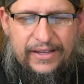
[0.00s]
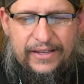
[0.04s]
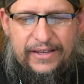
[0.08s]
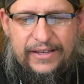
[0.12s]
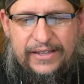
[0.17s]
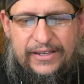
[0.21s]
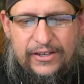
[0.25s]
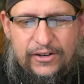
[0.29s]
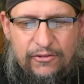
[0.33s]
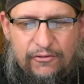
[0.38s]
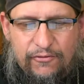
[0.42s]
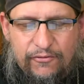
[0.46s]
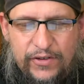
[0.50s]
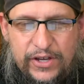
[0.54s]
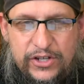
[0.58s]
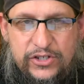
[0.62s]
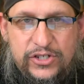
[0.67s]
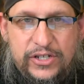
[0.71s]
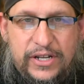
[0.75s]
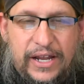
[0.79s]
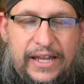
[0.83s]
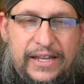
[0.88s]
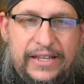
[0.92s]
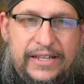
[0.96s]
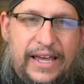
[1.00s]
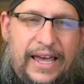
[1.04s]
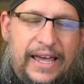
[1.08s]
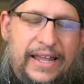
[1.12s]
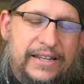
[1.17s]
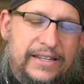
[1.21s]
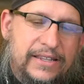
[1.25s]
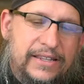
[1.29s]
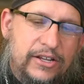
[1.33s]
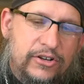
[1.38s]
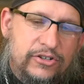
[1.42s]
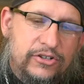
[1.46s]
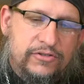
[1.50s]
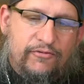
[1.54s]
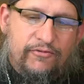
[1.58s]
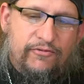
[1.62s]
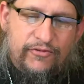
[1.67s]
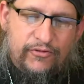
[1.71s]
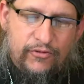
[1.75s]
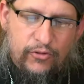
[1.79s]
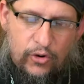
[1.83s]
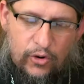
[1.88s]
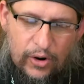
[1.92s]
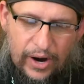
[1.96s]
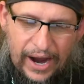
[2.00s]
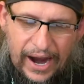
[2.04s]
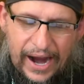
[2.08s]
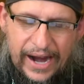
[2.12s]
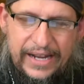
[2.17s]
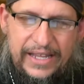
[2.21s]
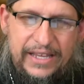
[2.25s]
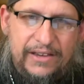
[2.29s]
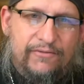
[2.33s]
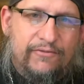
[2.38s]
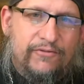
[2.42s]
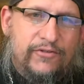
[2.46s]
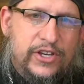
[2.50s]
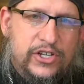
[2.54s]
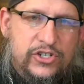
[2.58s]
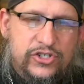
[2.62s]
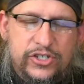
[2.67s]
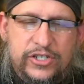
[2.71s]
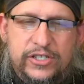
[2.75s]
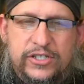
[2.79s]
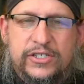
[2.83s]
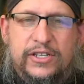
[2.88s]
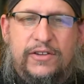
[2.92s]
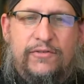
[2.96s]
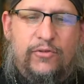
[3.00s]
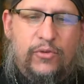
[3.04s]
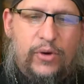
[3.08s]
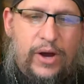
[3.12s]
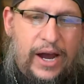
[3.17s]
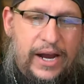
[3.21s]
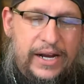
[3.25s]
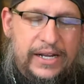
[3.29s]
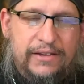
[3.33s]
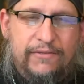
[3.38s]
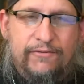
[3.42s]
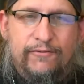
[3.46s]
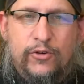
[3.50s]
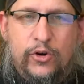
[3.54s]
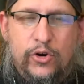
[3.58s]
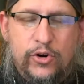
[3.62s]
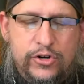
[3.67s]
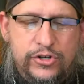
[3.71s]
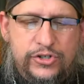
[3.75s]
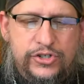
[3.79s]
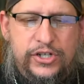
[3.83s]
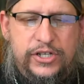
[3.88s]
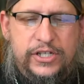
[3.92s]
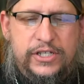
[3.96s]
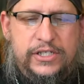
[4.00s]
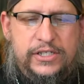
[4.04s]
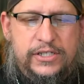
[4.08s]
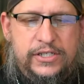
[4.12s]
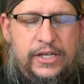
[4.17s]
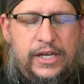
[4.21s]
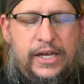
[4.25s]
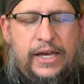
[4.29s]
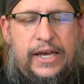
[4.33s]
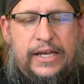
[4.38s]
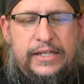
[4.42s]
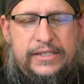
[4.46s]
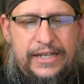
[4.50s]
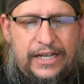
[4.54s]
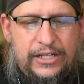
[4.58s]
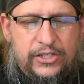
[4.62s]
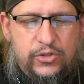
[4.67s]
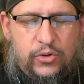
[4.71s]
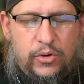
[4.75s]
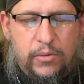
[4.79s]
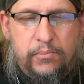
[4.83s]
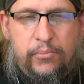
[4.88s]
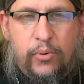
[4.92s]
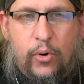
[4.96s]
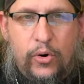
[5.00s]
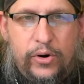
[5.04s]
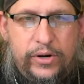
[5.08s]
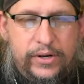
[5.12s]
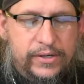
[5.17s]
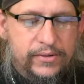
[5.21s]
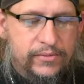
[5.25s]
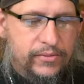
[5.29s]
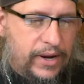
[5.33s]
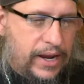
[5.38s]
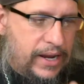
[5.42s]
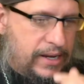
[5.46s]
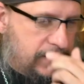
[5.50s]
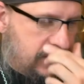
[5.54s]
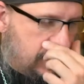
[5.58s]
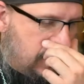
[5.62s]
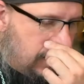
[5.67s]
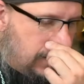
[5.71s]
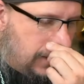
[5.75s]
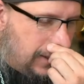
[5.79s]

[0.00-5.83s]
the, you know vision and and there's variety of visions and variety of versions it's not so important right